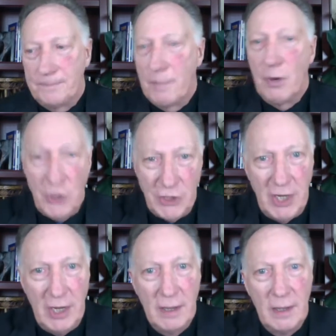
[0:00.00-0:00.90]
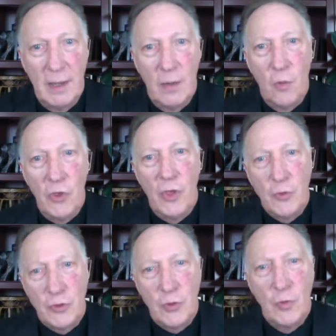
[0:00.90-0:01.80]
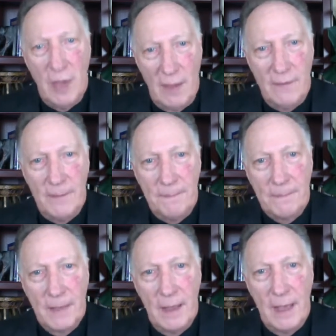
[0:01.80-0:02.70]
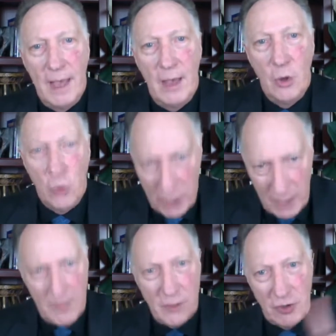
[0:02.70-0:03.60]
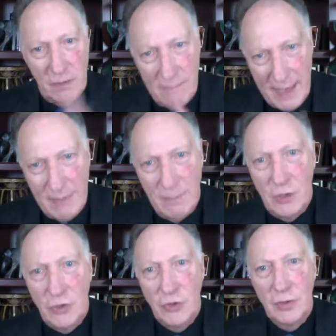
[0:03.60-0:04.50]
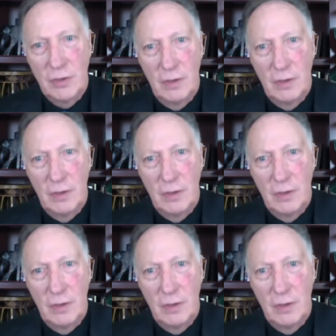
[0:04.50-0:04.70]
mercy with those who love him, who keep his commandments